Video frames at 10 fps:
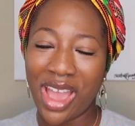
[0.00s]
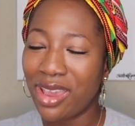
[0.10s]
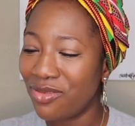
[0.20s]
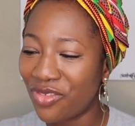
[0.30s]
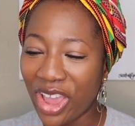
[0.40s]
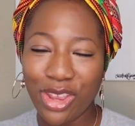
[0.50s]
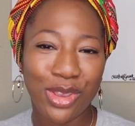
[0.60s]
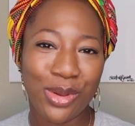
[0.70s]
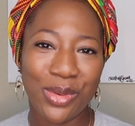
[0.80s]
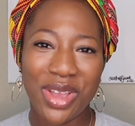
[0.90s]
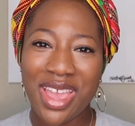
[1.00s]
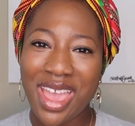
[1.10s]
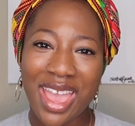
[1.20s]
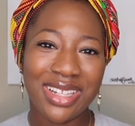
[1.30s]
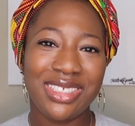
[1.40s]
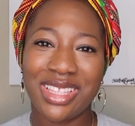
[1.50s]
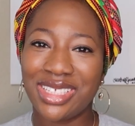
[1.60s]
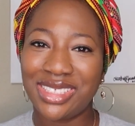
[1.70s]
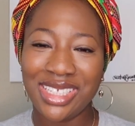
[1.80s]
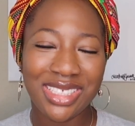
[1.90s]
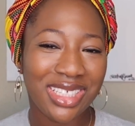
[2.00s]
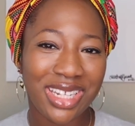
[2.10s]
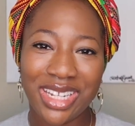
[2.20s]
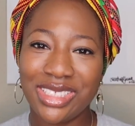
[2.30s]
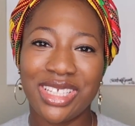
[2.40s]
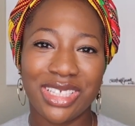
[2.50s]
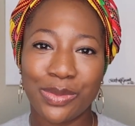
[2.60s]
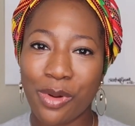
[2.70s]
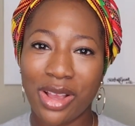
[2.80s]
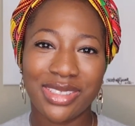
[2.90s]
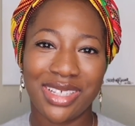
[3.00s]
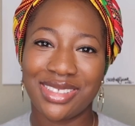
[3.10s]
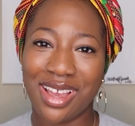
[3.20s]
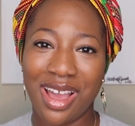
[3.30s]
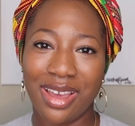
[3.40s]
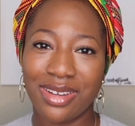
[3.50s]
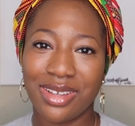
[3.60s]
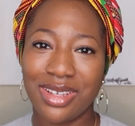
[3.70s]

I invite You into this season and into this process, God,